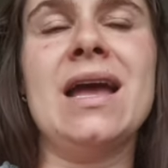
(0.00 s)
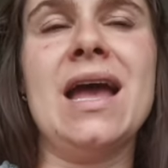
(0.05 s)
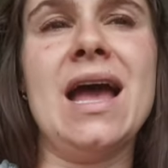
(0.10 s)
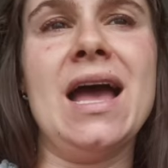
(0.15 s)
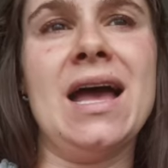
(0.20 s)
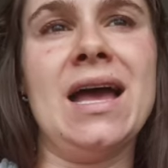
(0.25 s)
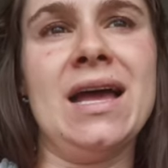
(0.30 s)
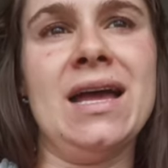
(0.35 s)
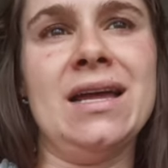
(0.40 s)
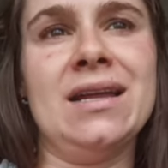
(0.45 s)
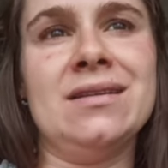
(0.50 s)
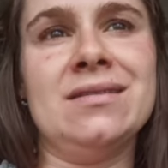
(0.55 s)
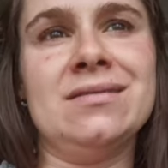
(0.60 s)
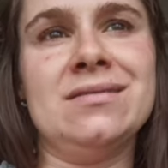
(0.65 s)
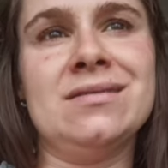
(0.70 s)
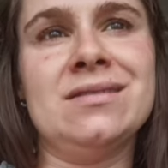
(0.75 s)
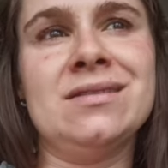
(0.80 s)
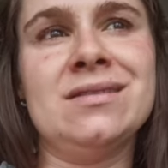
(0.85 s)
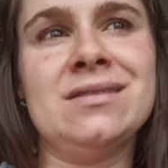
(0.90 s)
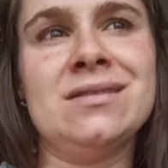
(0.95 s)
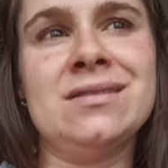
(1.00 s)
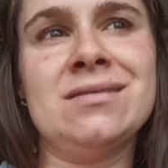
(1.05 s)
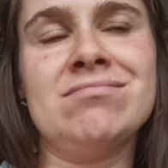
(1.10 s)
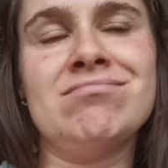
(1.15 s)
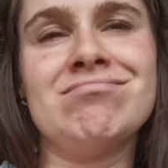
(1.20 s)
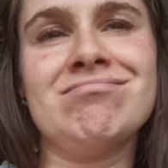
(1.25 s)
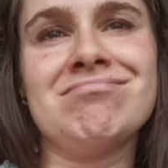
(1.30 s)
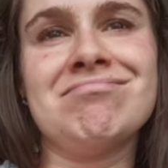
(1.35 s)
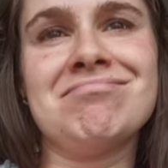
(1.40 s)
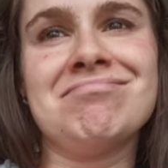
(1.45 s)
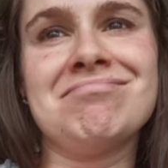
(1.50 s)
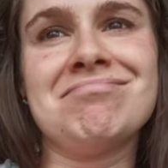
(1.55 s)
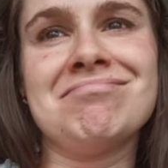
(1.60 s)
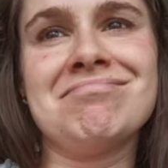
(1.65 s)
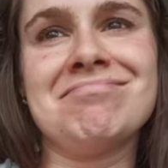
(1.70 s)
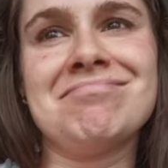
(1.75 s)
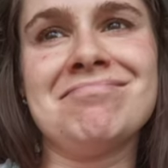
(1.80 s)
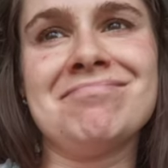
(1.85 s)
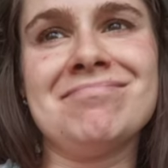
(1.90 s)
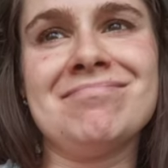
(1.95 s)
And
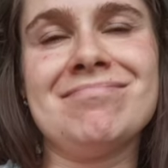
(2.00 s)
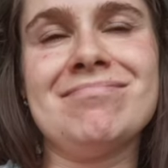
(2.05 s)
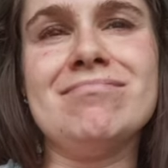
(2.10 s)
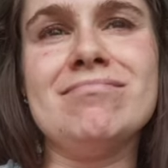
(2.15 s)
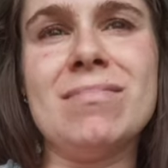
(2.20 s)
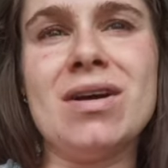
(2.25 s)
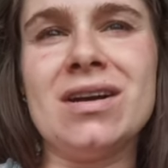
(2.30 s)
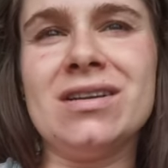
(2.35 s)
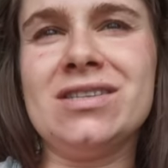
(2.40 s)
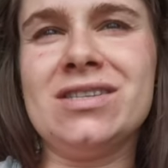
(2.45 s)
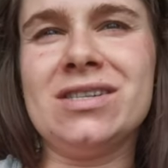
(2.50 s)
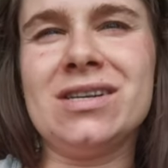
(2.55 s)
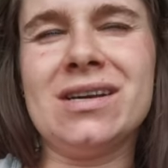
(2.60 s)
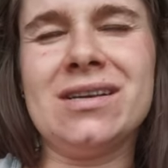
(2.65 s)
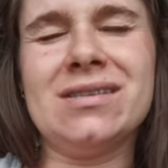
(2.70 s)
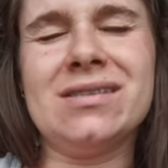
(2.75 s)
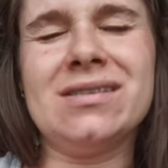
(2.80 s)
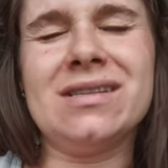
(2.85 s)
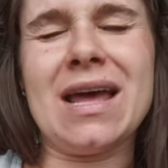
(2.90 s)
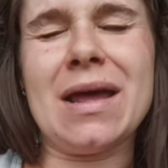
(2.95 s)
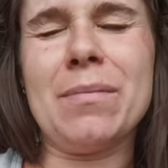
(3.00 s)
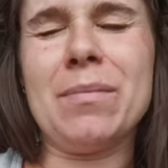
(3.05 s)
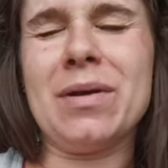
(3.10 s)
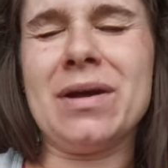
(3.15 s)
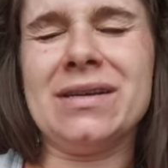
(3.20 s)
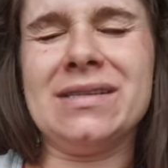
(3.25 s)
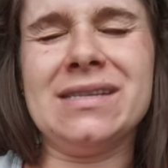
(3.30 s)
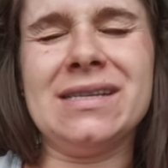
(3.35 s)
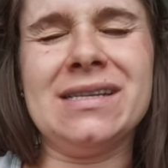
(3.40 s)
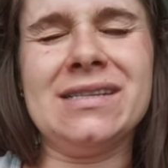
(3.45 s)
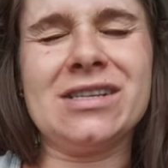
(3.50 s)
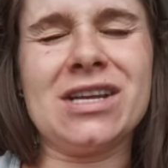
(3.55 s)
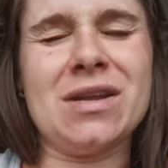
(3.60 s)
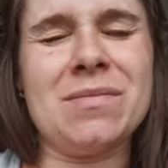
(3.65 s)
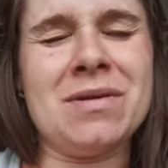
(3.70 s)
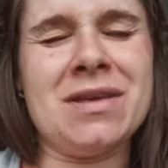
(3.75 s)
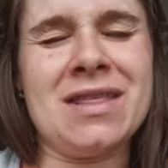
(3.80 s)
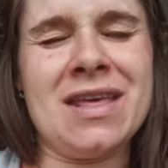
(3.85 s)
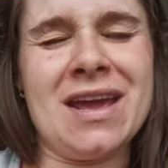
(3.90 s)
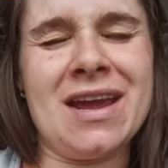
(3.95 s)
much as that person is going
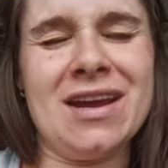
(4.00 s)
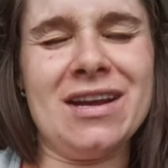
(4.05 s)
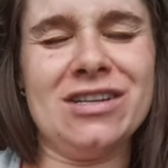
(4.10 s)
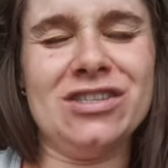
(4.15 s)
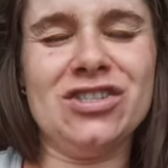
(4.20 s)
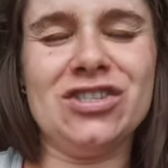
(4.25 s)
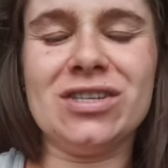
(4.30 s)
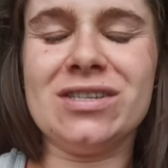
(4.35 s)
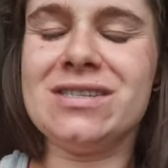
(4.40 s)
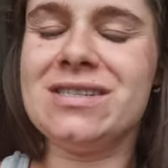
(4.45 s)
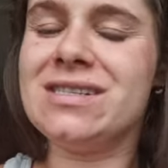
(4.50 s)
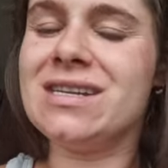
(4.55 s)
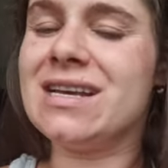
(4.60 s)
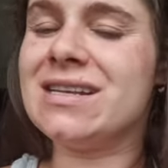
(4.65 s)
to be there just